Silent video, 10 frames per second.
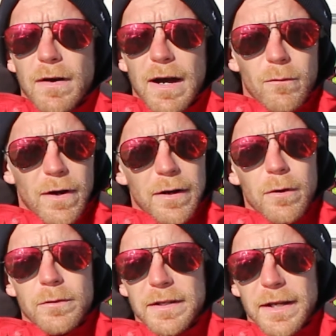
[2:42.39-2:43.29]
I ran
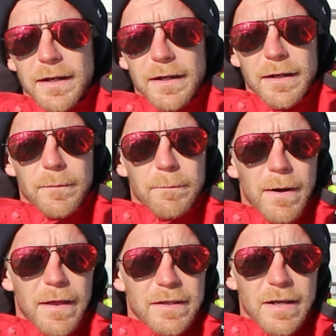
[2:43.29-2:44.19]
on deck, and
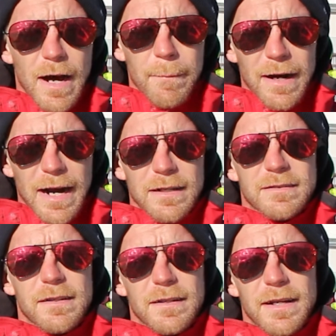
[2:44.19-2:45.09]
by the time I got
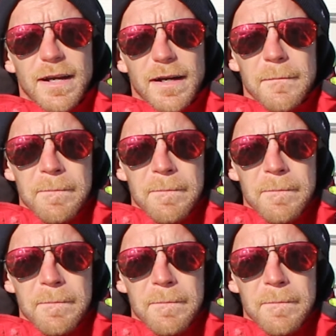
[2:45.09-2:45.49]
to the deck,